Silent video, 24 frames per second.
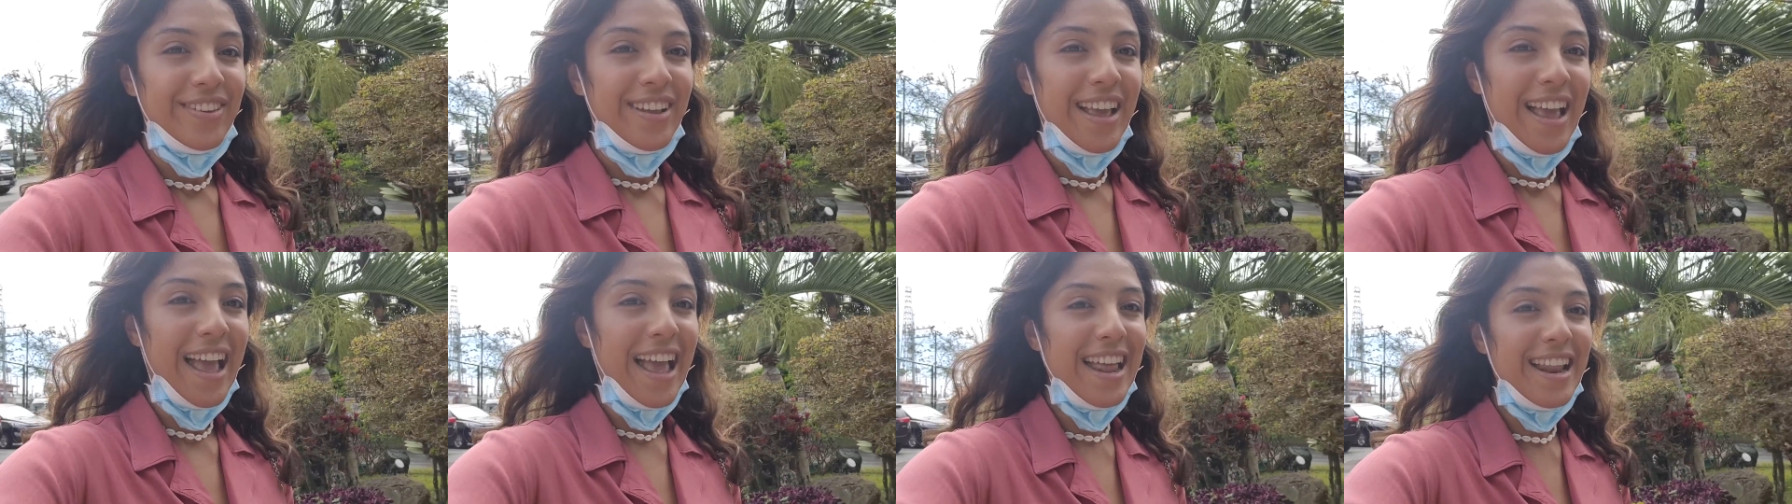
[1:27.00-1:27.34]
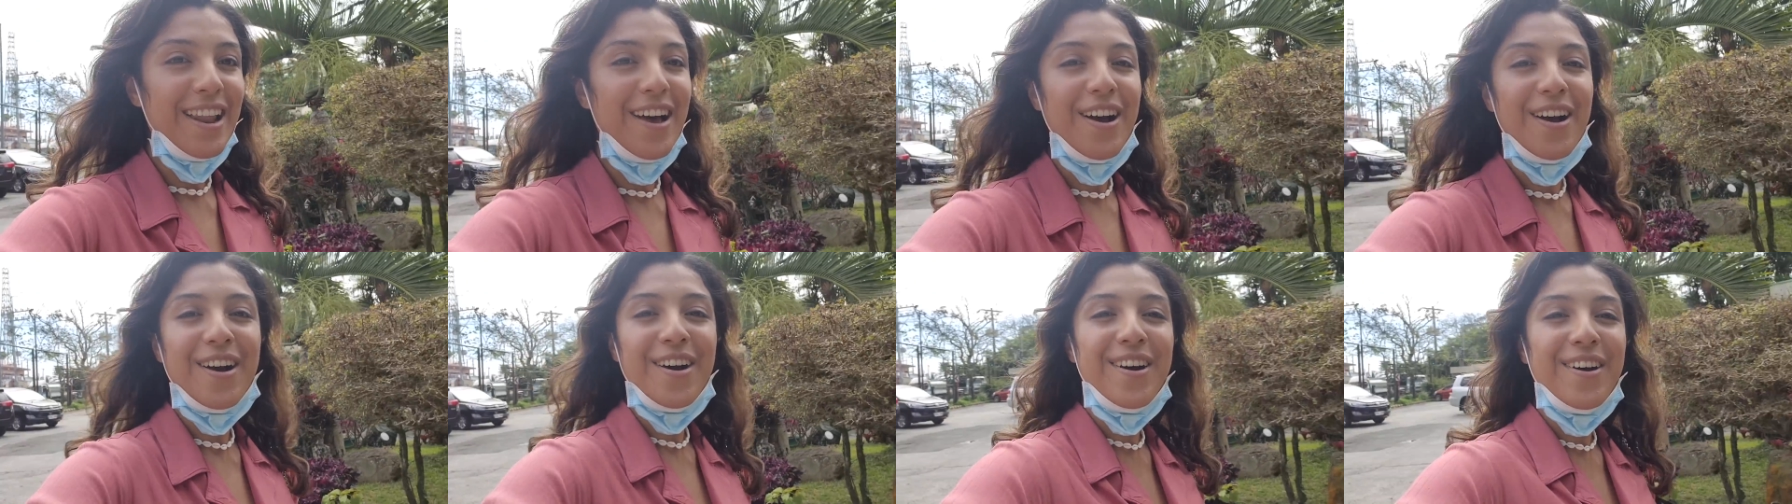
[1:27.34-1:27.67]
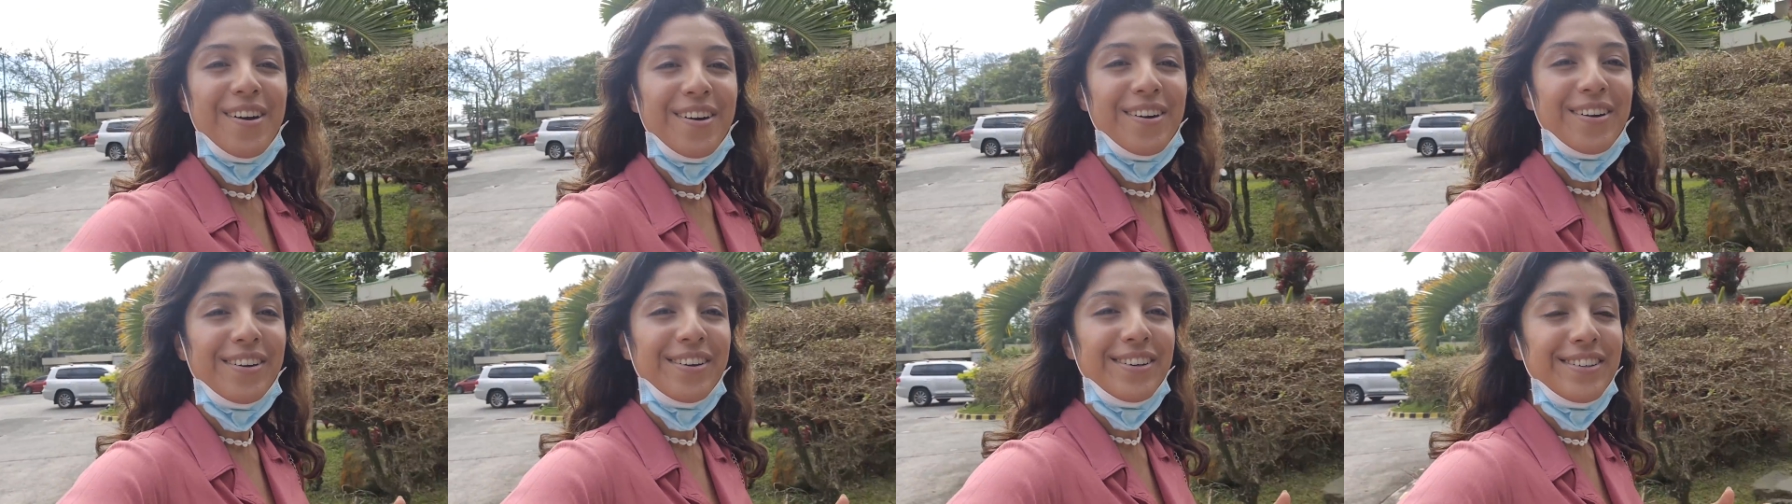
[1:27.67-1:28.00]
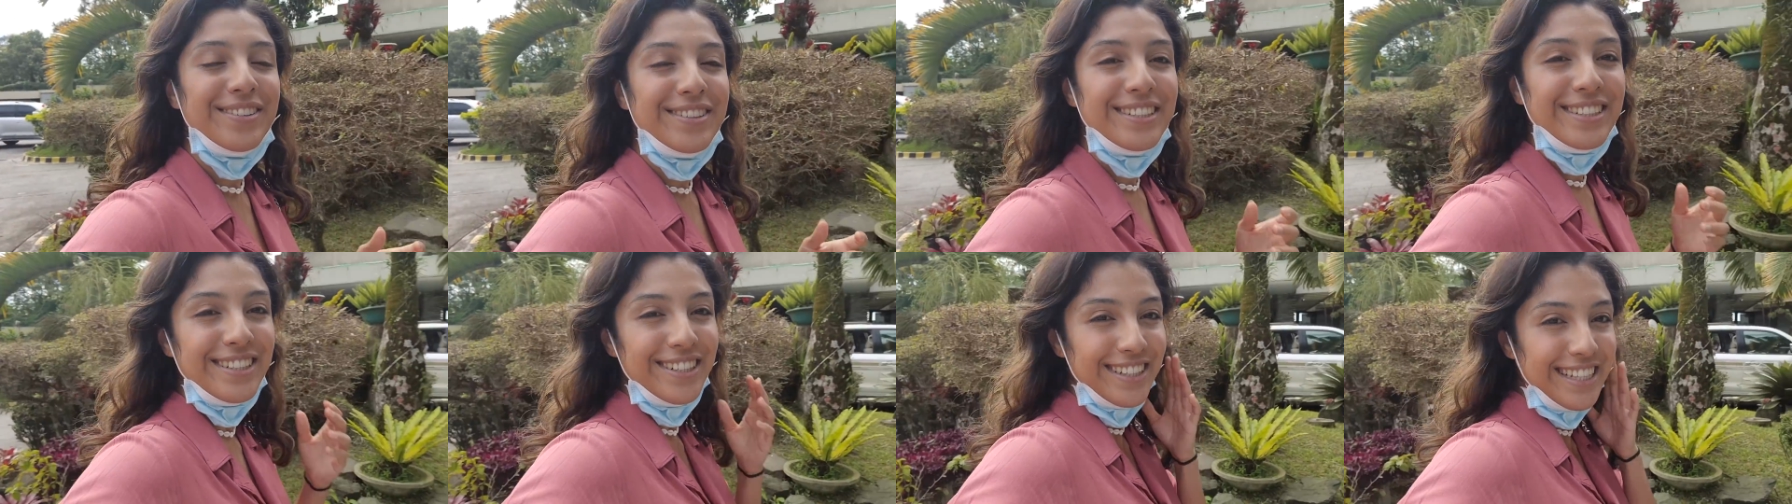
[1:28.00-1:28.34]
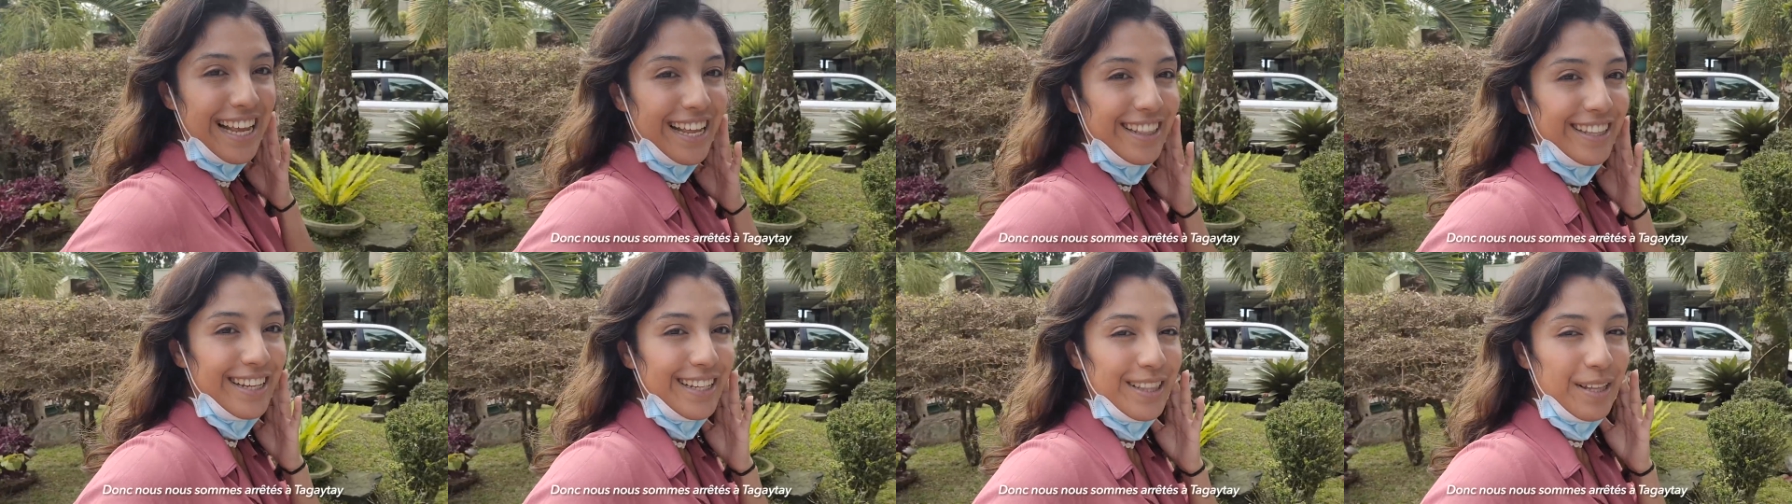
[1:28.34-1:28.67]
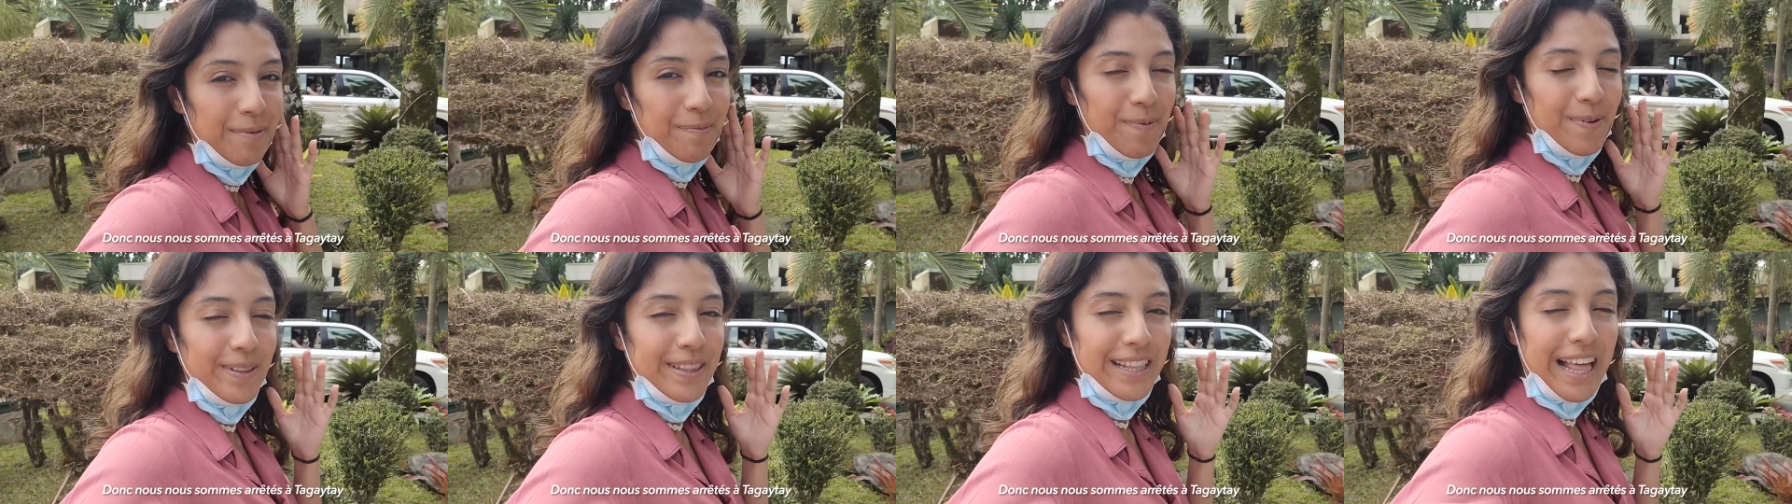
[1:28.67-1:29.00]
Hello! So, nandito
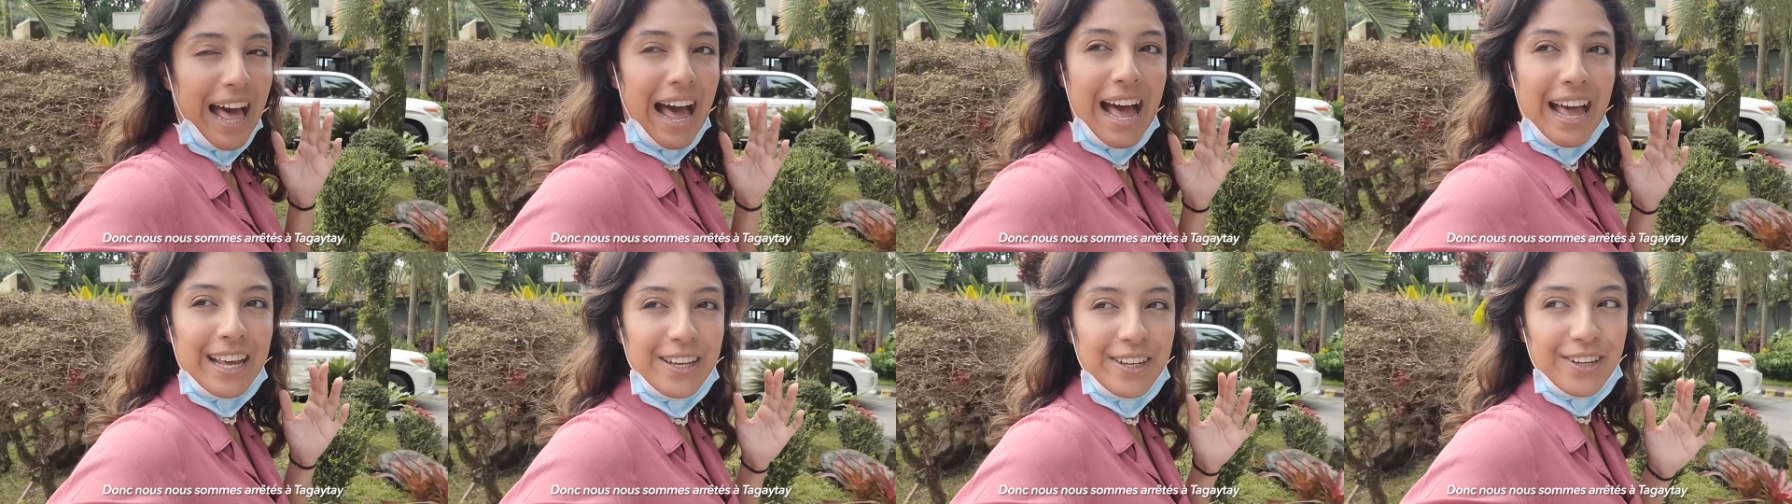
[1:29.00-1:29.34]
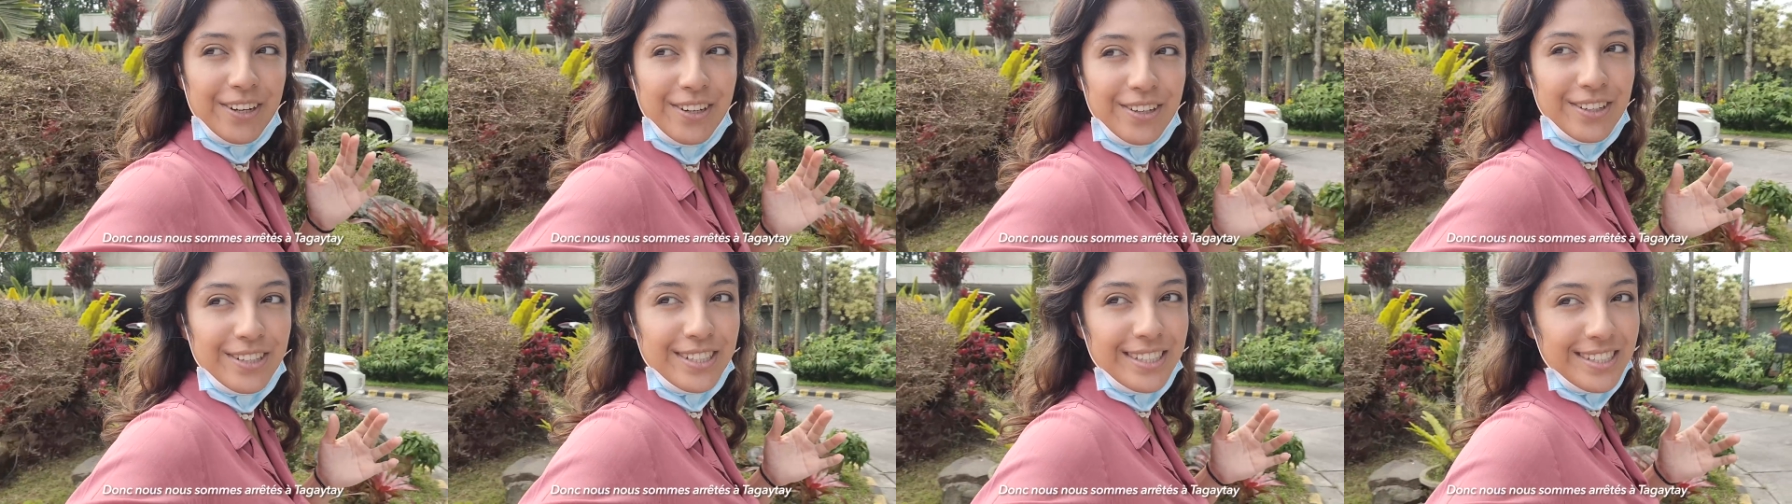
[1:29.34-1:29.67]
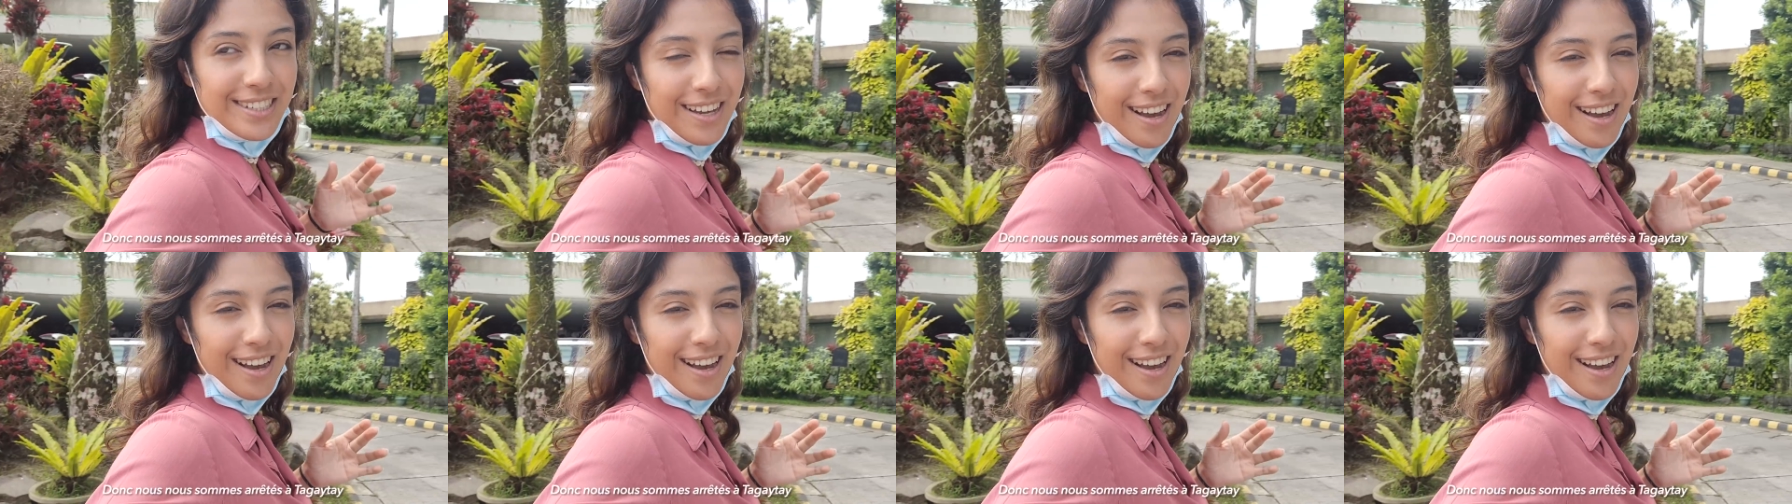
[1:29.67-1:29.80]
po tayo